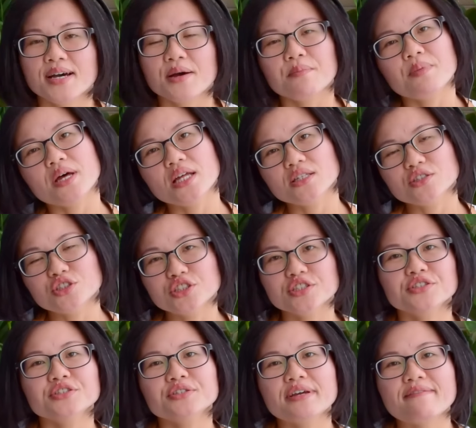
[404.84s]
But should
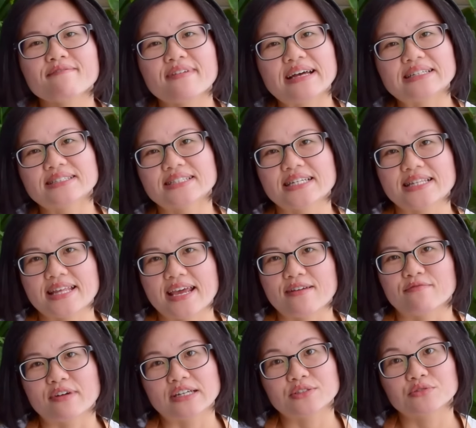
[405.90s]
you invest in a
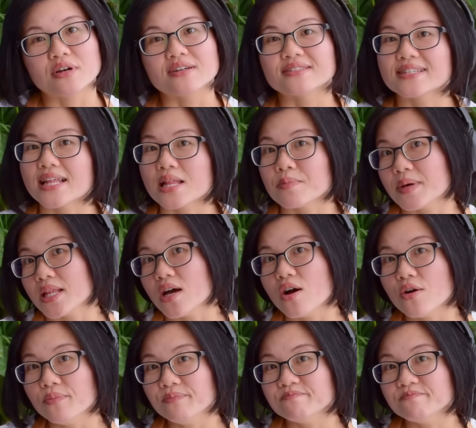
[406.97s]
restaurant setup at home?